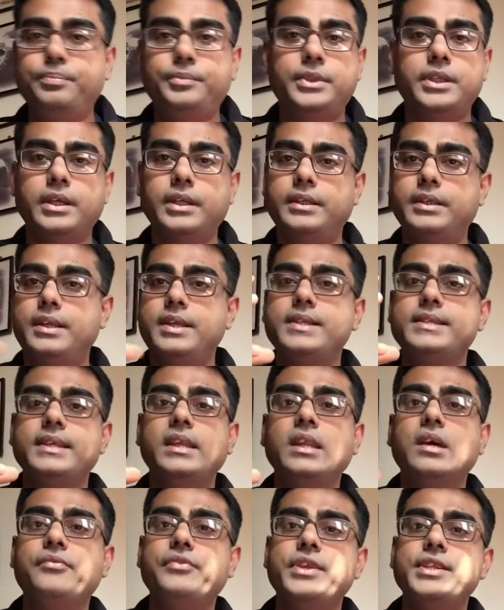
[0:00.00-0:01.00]
there is
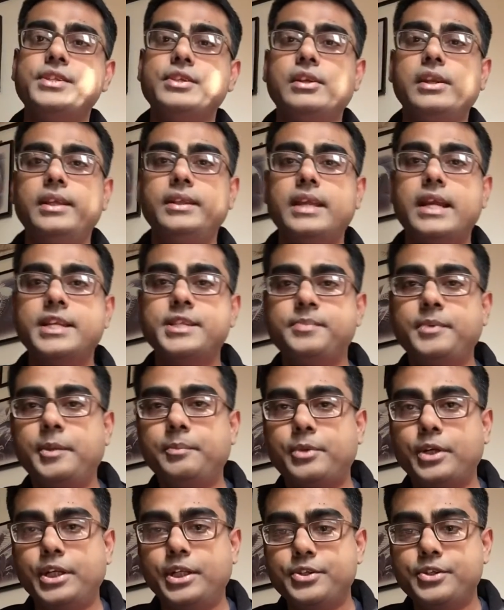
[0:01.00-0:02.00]
enough insulin that's been
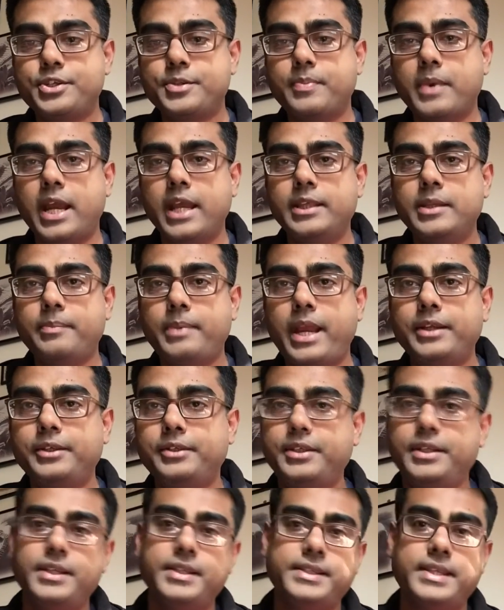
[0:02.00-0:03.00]
produced by the
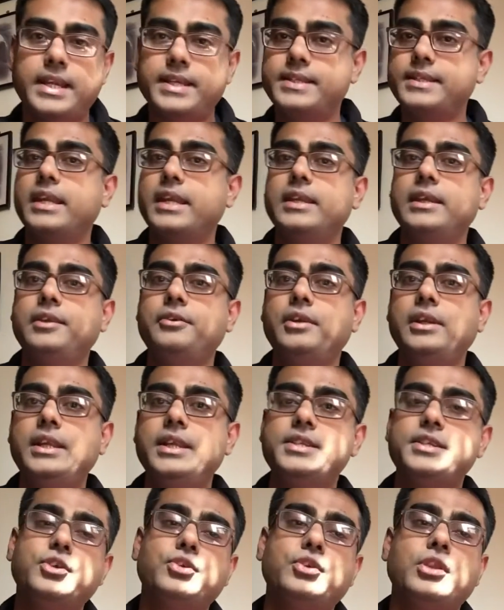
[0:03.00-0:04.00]
pancreas that's getting
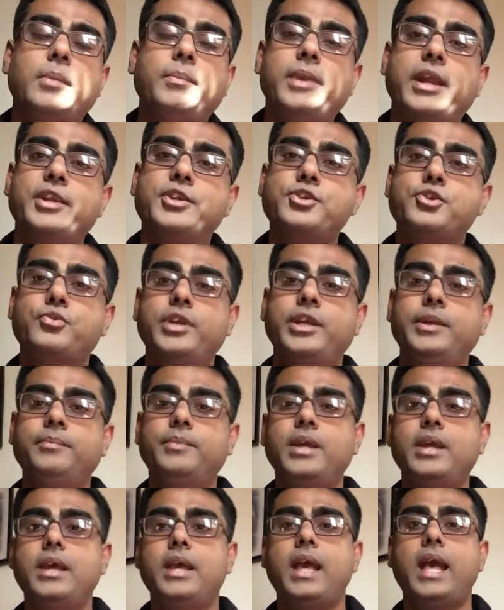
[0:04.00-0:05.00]
released into the bloodstream,
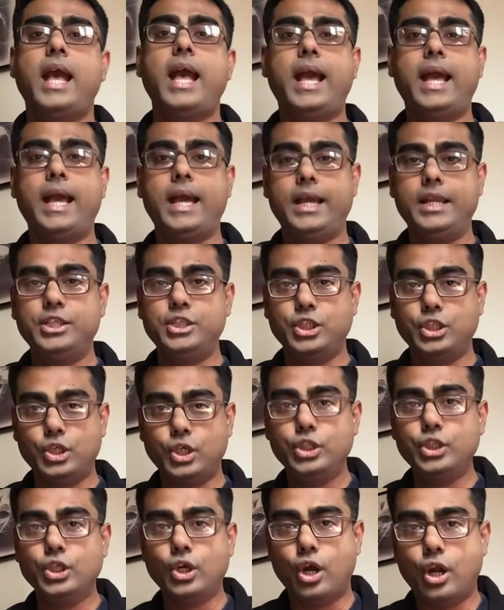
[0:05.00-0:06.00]
and
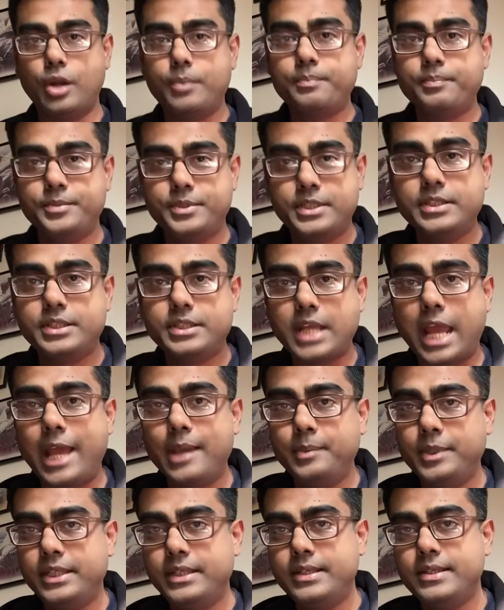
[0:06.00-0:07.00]
your
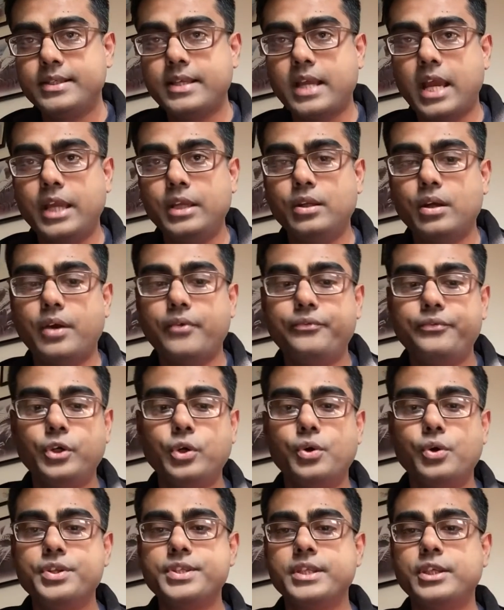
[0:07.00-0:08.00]
diabetes kind of
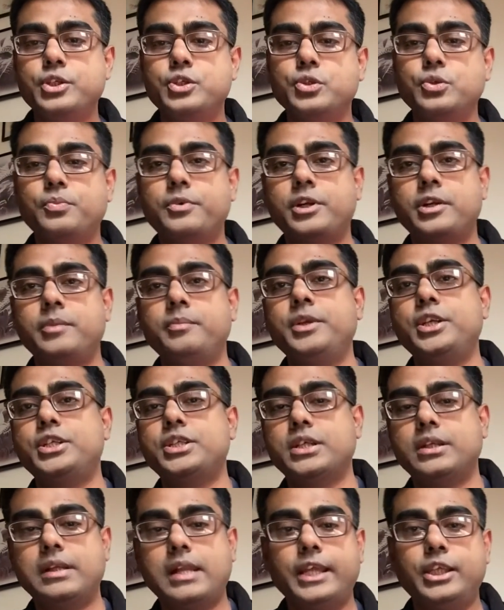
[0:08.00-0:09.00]
goes into
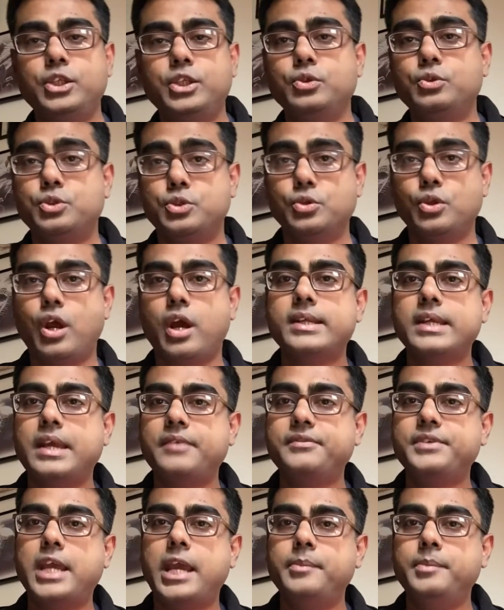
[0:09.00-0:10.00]
remission. Like, you do not
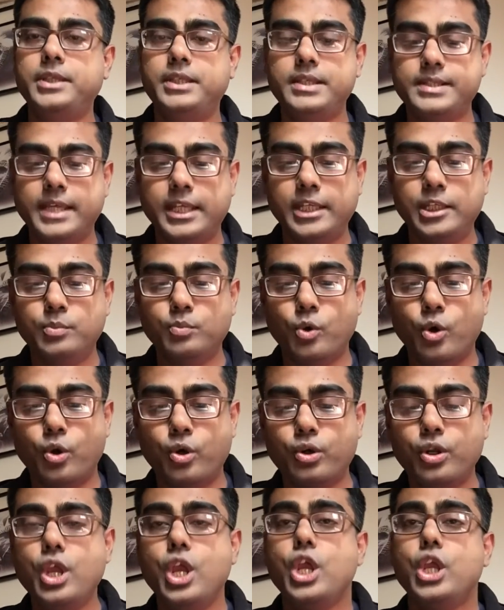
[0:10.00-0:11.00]
have diabetes
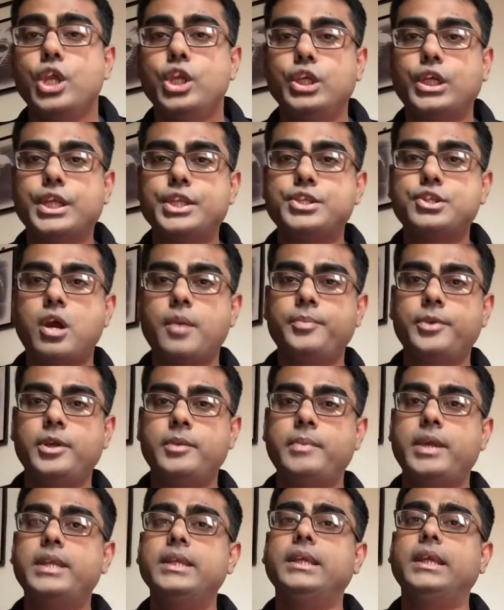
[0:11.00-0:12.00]
anymore. You can stop your
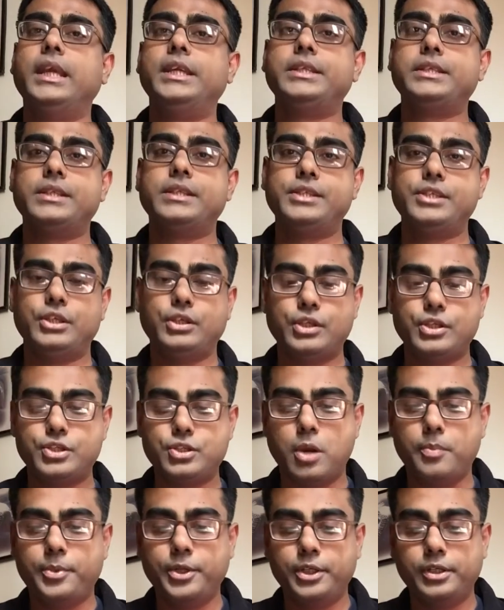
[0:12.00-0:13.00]
medications, you can
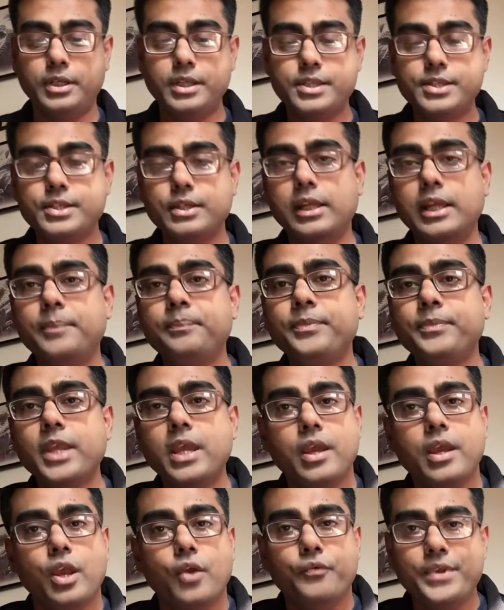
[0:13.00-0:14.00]
stop your insulin.
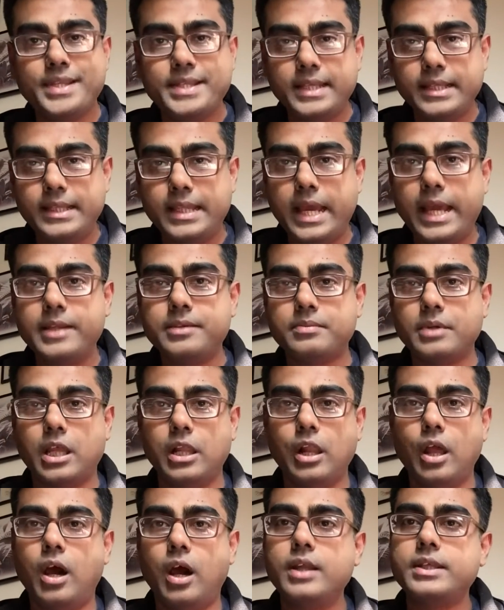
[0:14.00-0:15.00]
We see that a
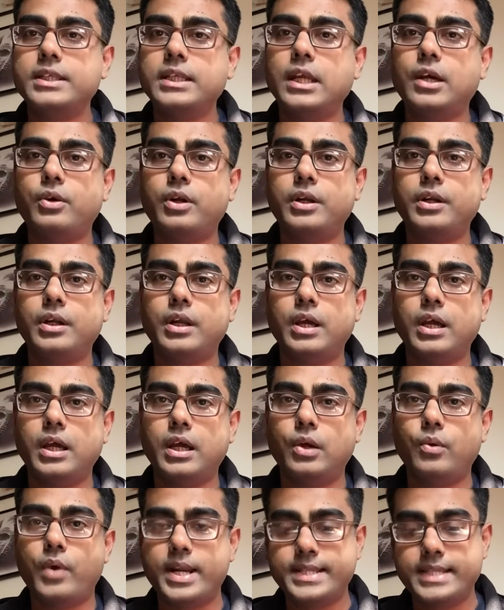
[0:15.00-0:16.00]
lot in our
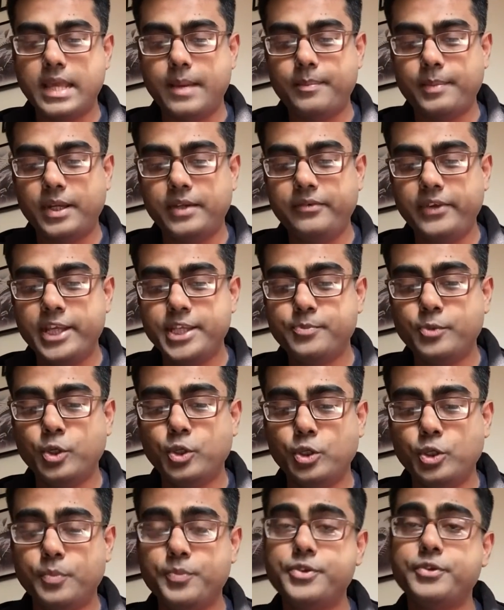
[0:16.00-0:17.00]
WhatsApp and Facebook
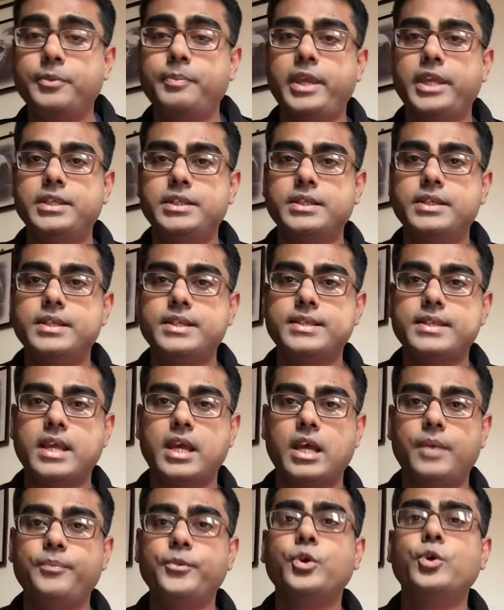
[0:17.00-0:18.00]
groups with patients
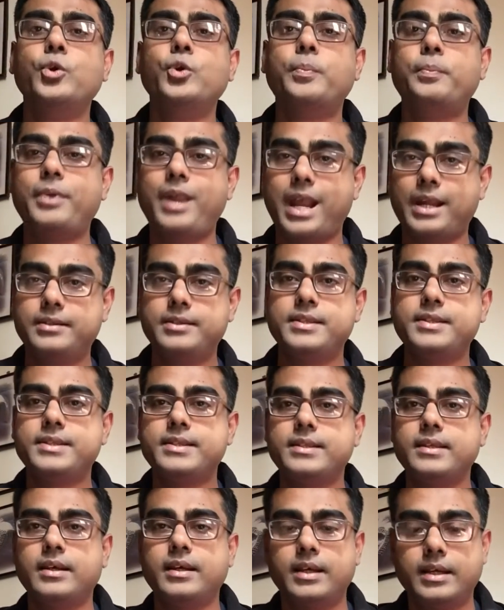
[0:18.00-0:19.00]
who practice
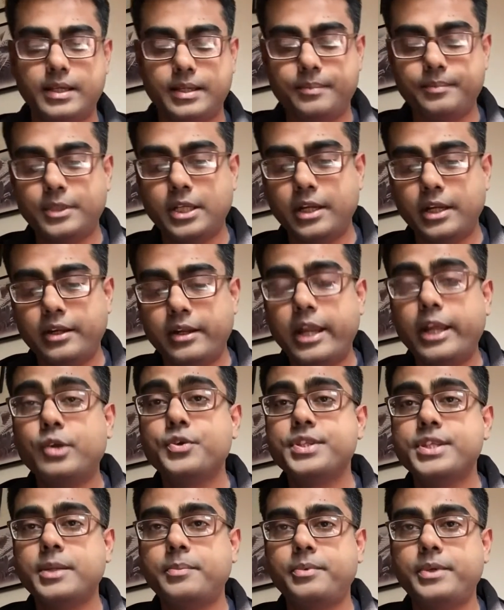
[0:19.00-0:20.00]
the
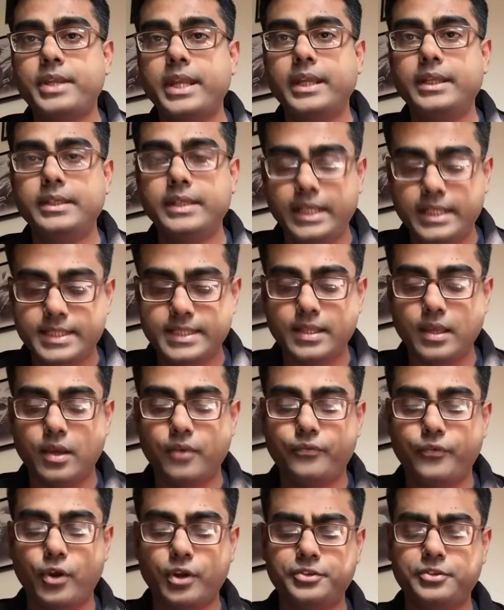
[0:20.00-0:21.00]
requisite techniques
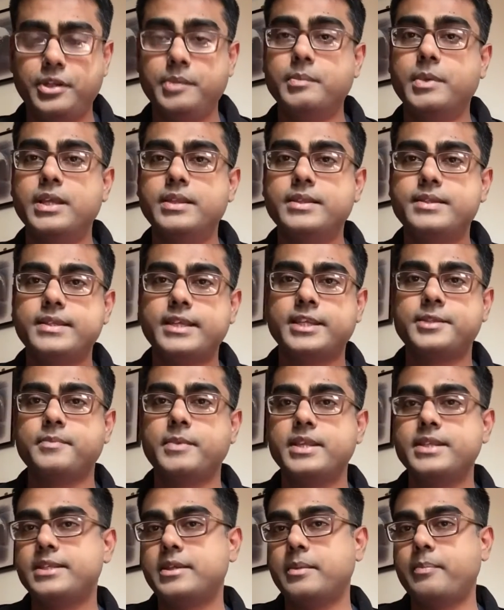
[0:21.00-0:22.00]
for 3 months, 6
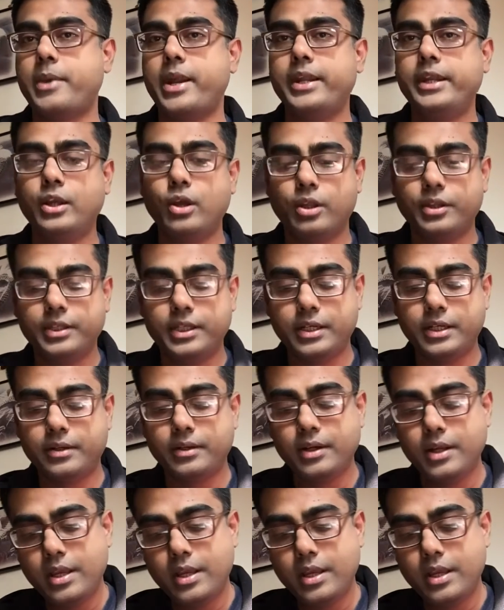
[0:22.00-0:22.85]
months, depending on their